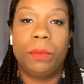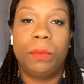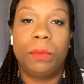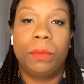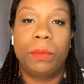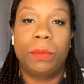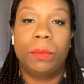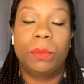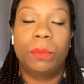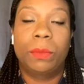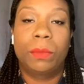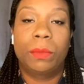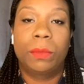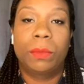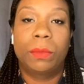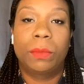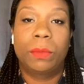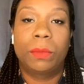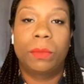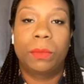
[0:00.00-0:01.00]

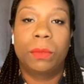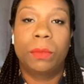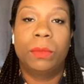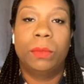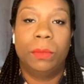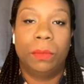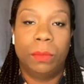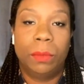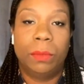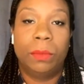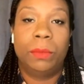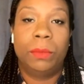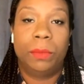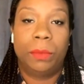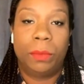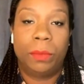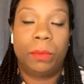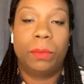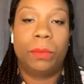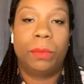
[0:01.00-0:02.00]

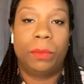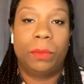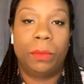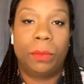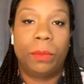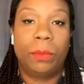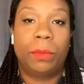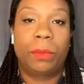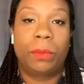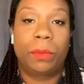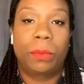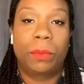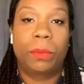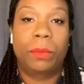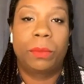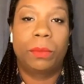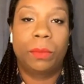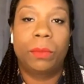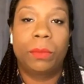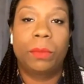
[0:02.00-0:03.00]

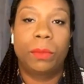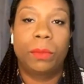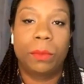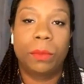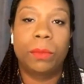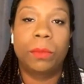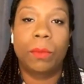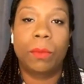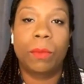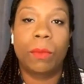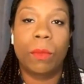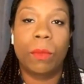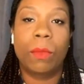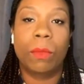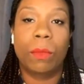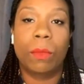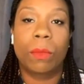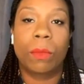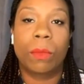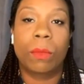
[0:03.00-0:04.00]

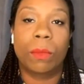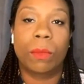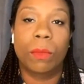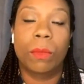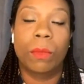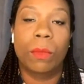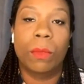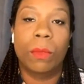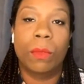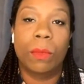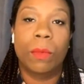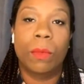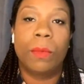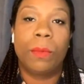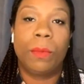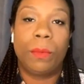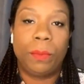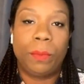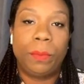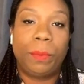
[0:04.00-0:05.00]

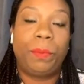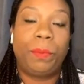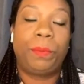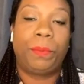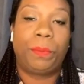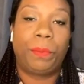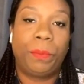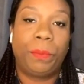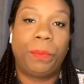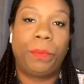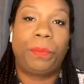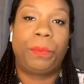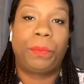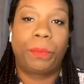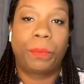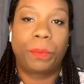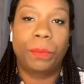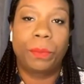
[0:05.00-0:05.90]
(not speaking)